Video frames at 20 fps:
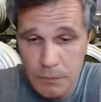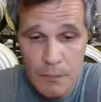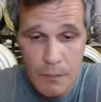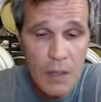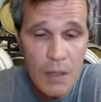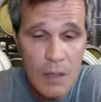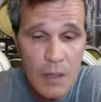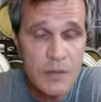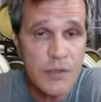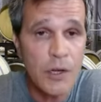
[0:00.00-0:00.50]

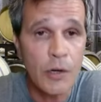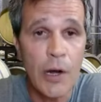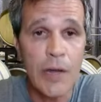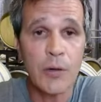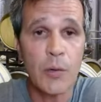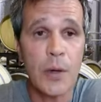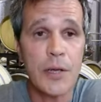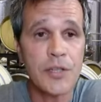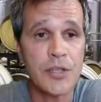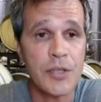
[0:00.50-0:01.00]
It's a great
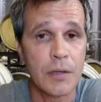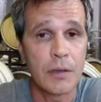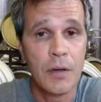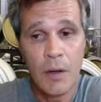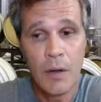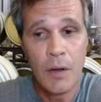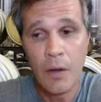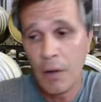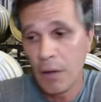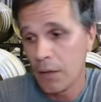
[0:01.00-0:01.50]
question.
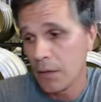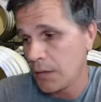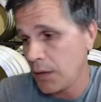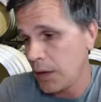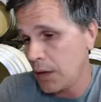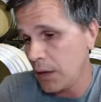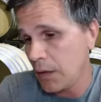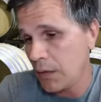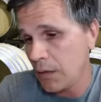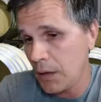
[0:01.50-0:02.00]

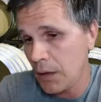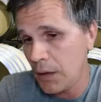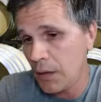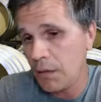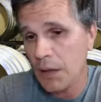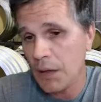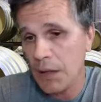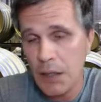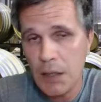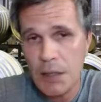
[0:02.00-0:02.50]
The, the,
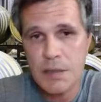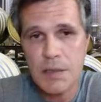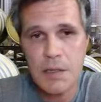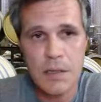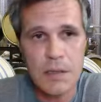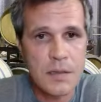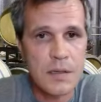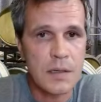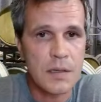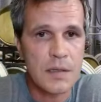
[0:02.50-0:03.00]
the heat
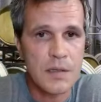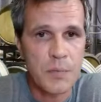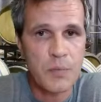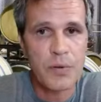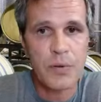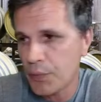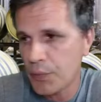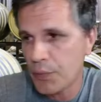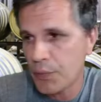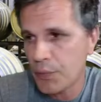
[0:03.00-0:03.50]
is, is
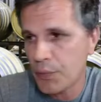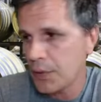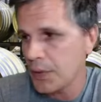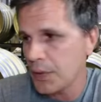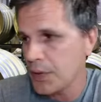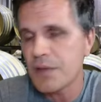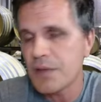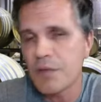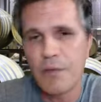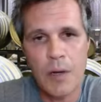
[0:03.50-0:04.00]
pretty, pretty
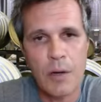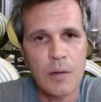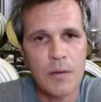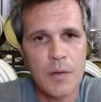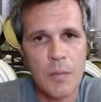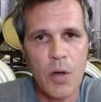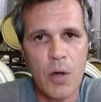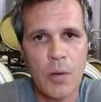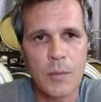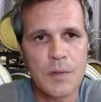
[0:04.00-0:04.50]
severe at the
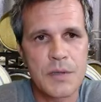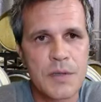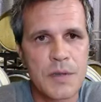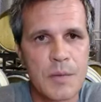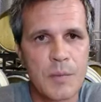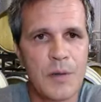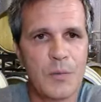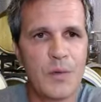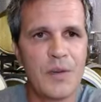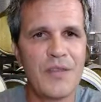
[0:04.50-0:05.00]
moment. I
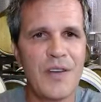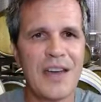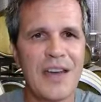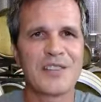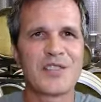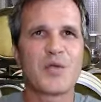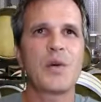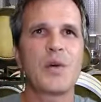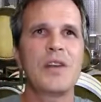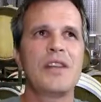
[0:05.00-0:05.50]
mean, we've had
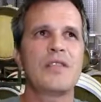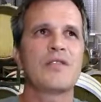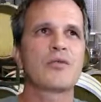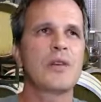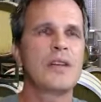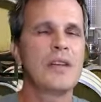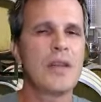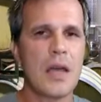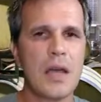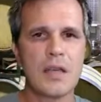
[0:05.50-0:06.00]
23
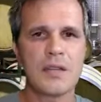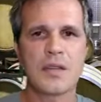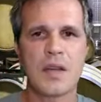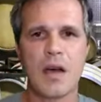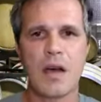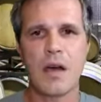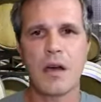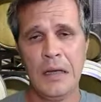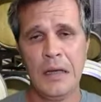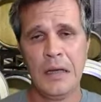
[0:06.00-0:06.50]
days
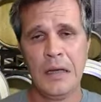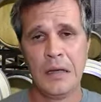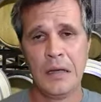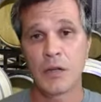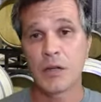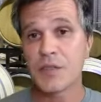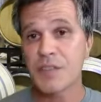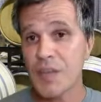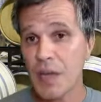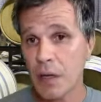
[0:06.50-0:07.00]
now,
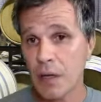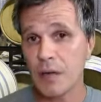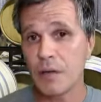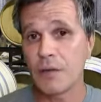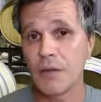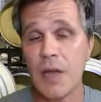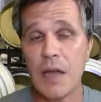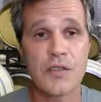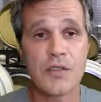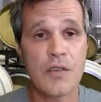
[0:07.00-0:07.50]
consecutive
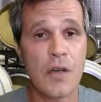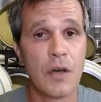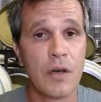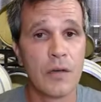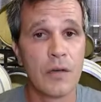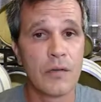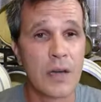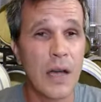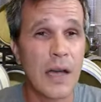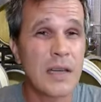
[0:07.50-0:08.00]
days over
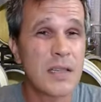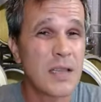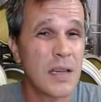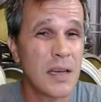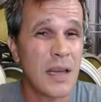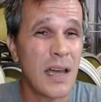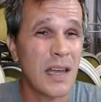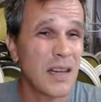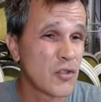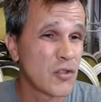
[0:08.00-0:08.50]
90 and
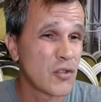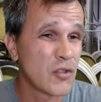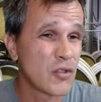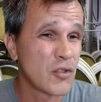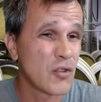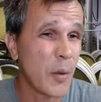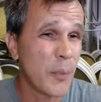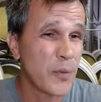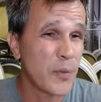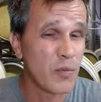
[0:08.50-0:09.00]
hadn't had a
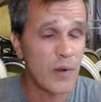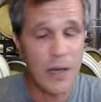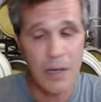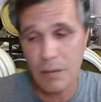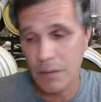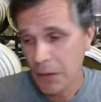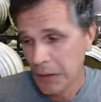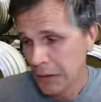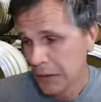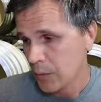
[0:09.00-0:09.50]
drop of rain,
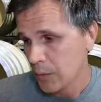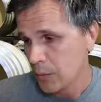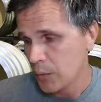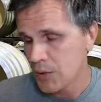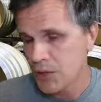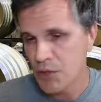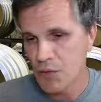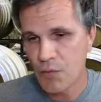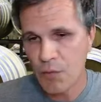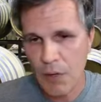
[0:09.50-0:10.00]
which
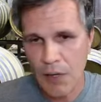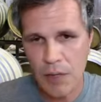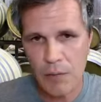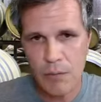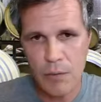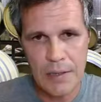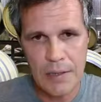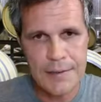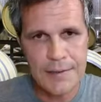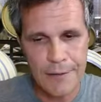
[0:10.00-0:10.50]
is really,
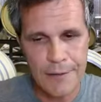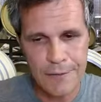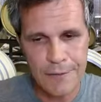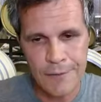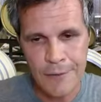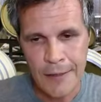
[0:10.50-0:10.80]
really tough.